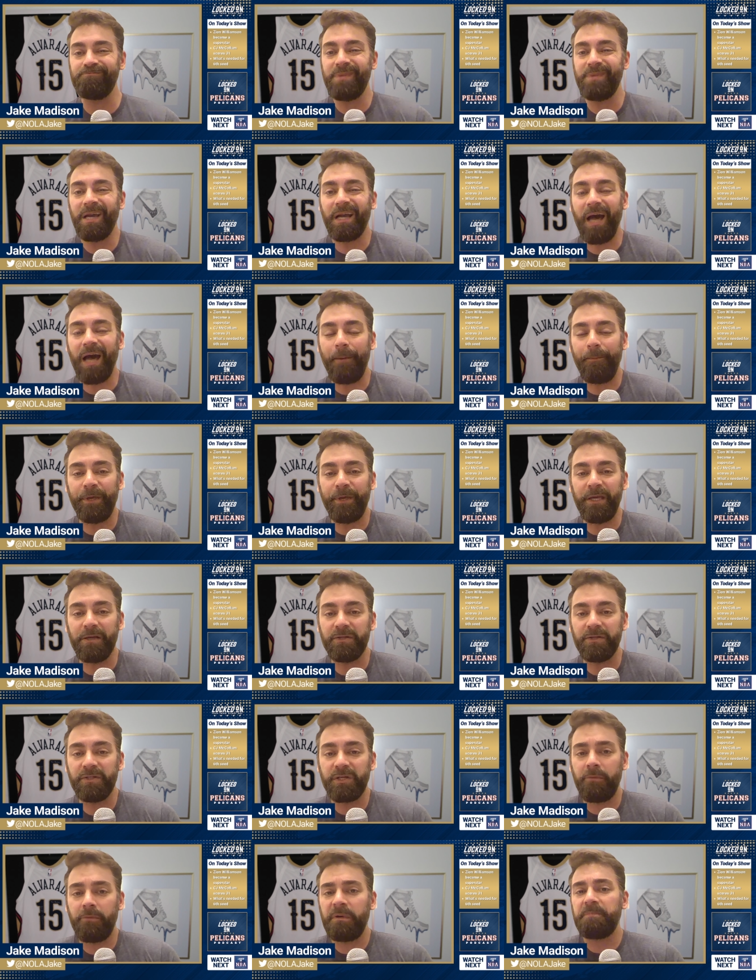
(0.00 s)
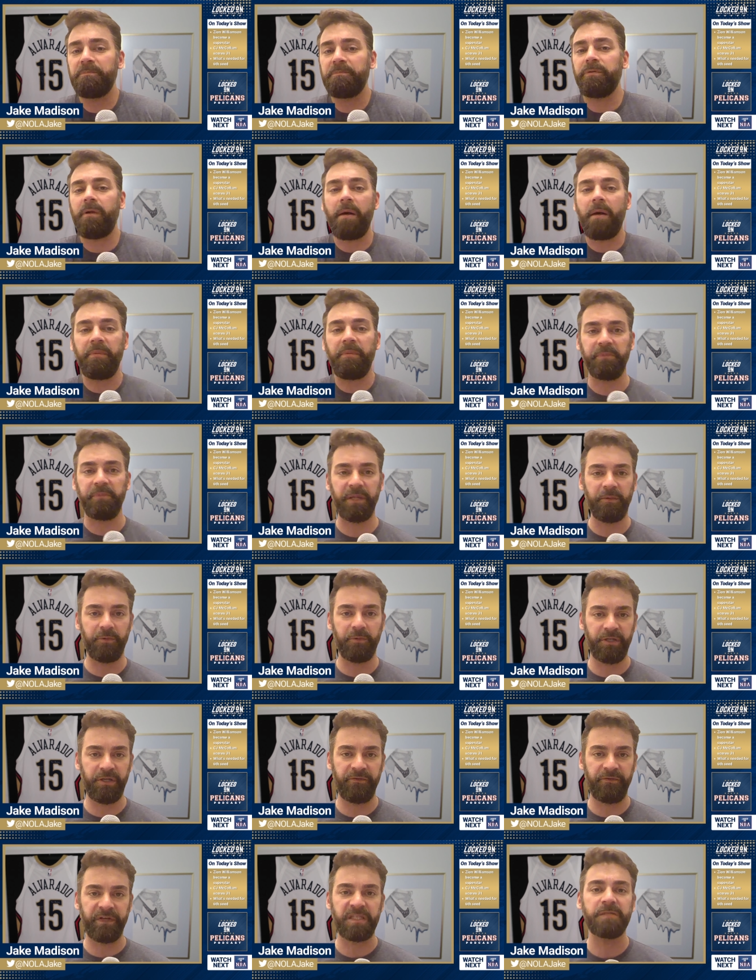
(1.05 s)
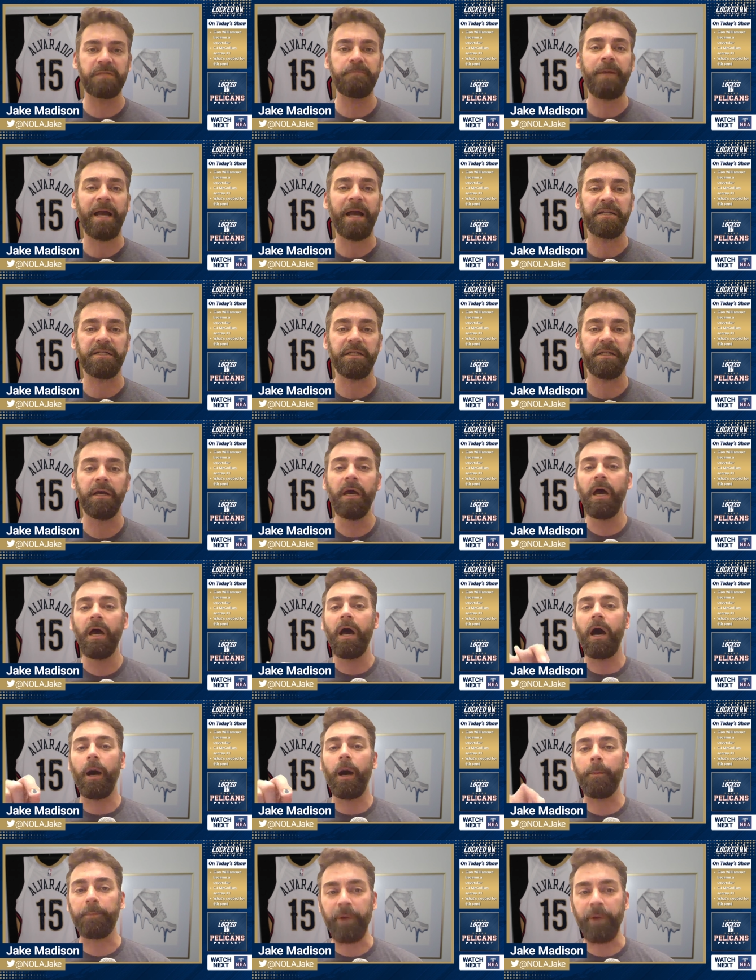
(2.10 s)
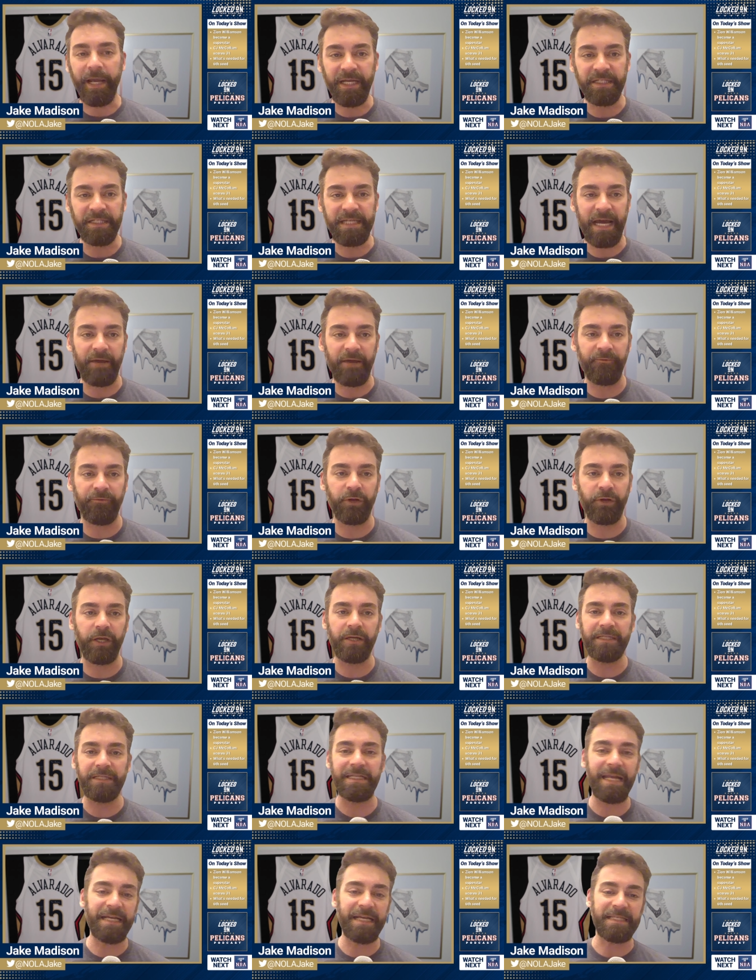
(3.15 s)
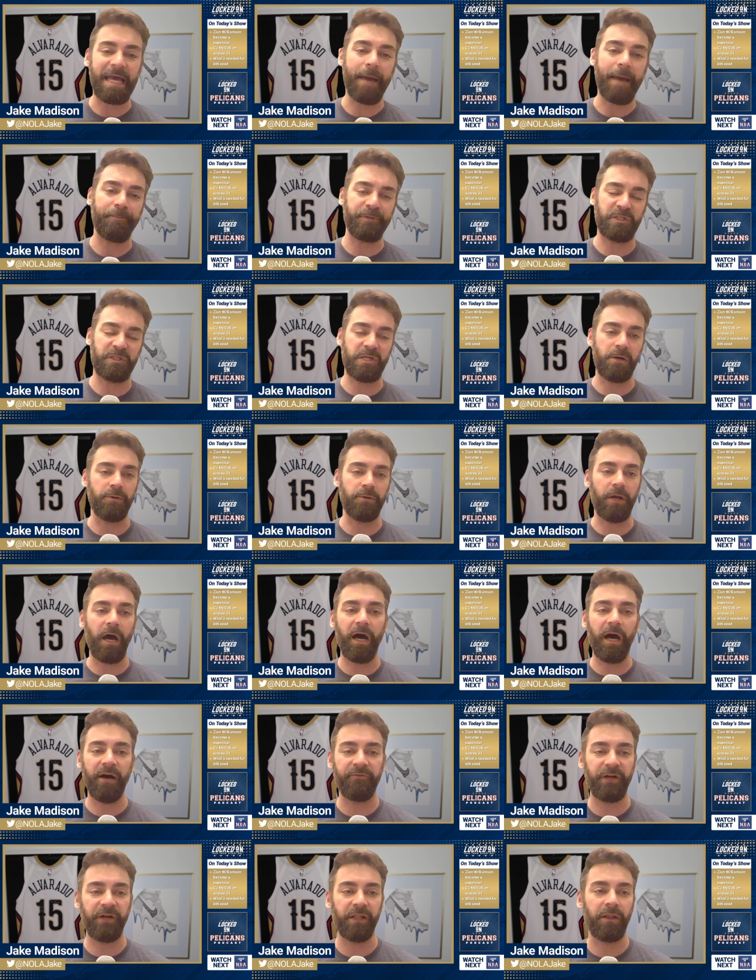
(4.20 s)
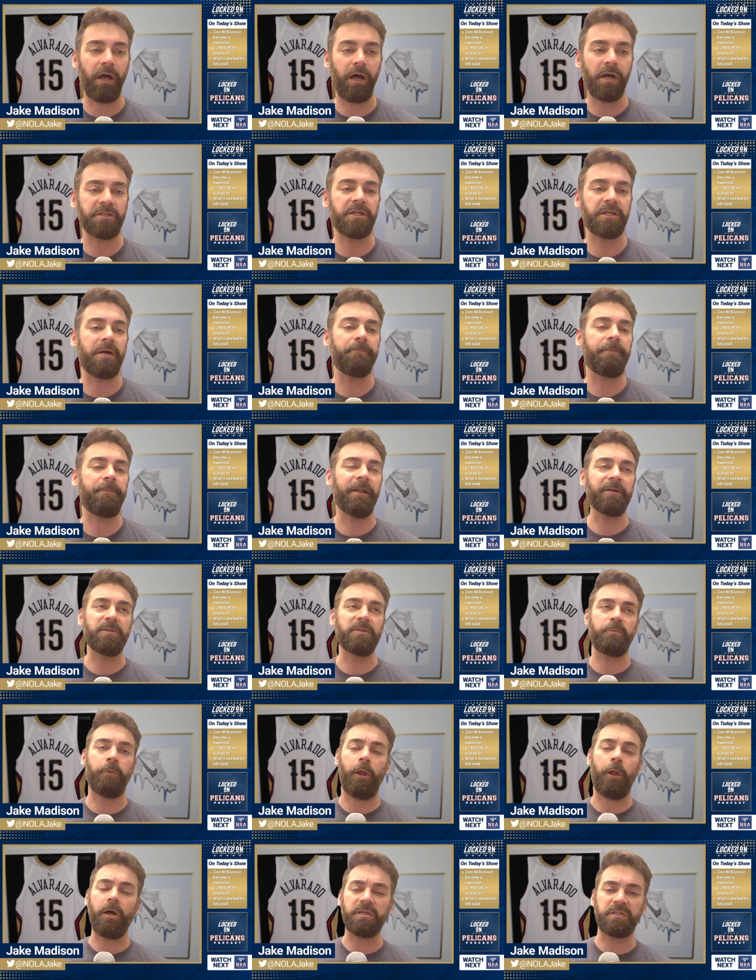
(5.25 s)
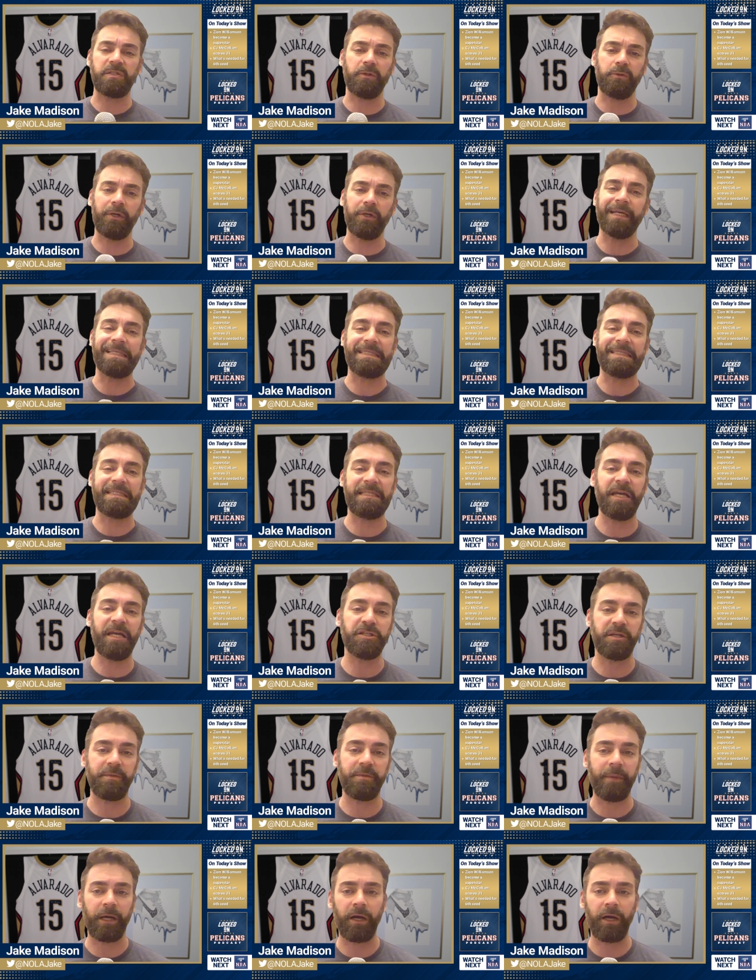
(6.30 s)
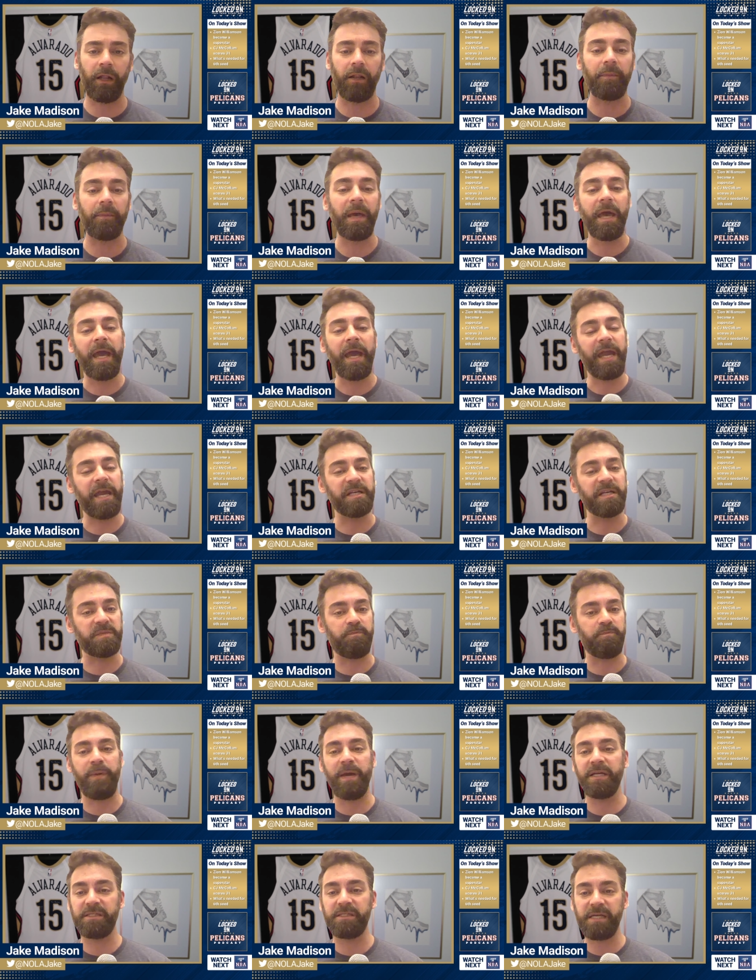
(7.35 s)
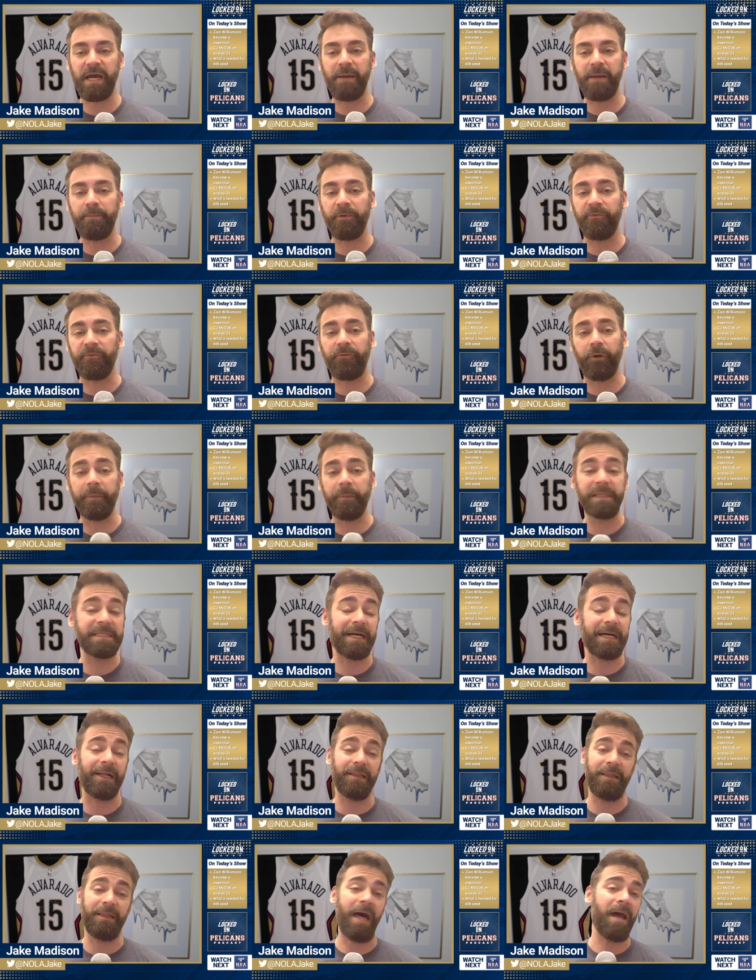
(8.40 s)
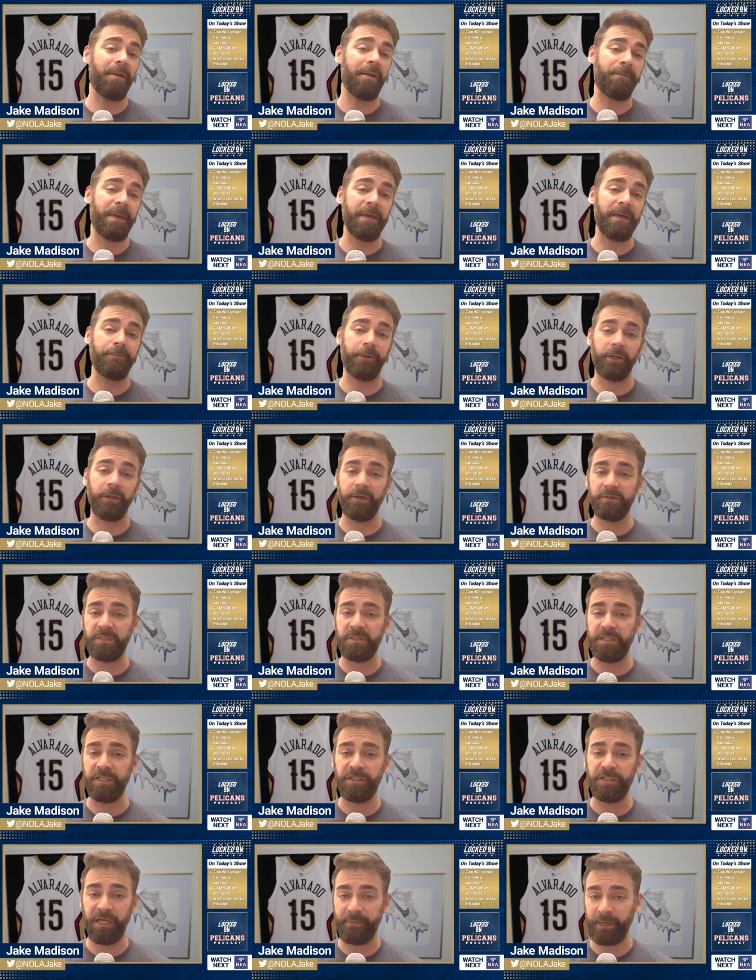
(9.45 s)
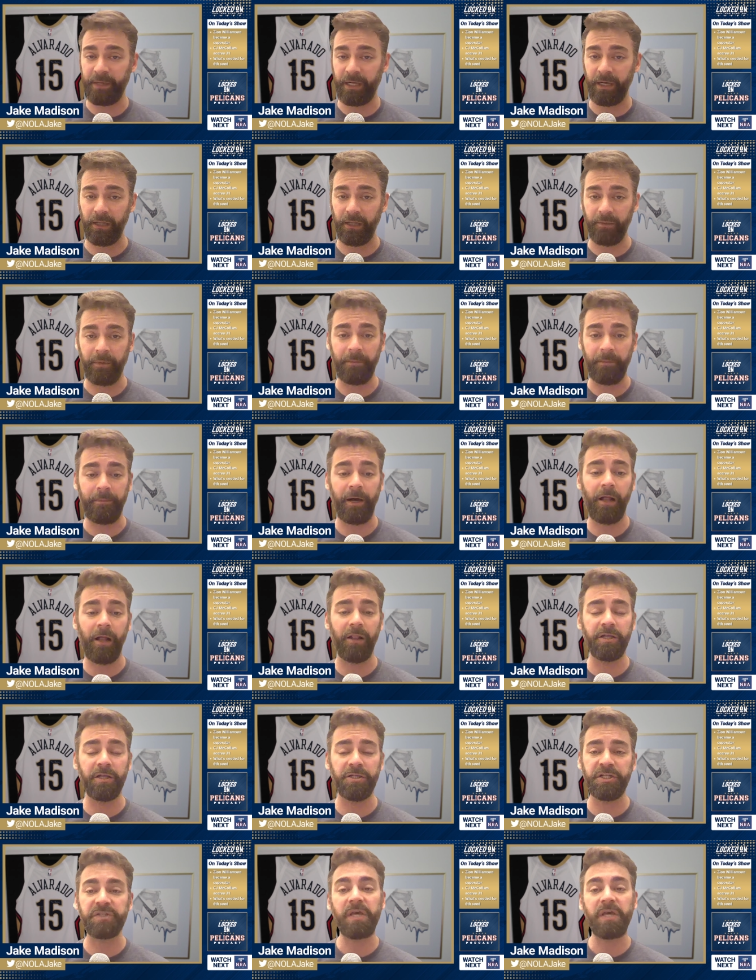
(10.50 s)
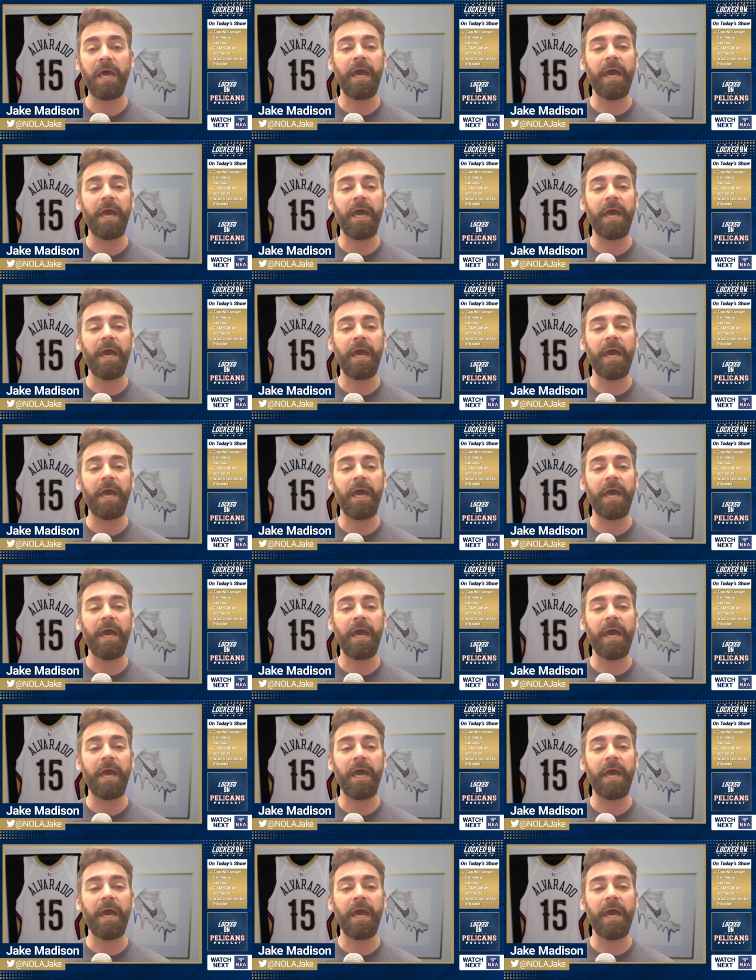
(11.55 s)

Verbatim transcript: a couple years ago we probably wouldn't have expected. I'll break it down for you in today's episode of Locked On Pelicans. We'll also look at C J McCollum, his big-time performance. A lot of people owe C J McCollum apologies.